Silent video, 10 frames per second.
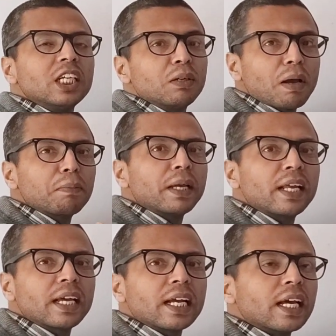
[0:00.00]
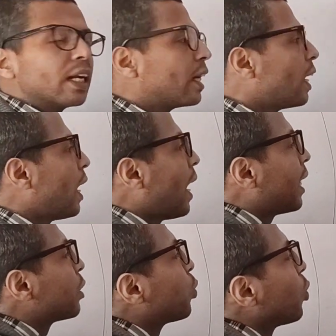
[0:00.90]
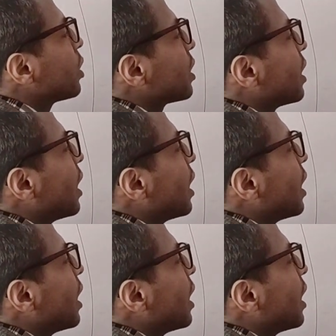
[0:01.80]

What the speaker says: in my vein again, and those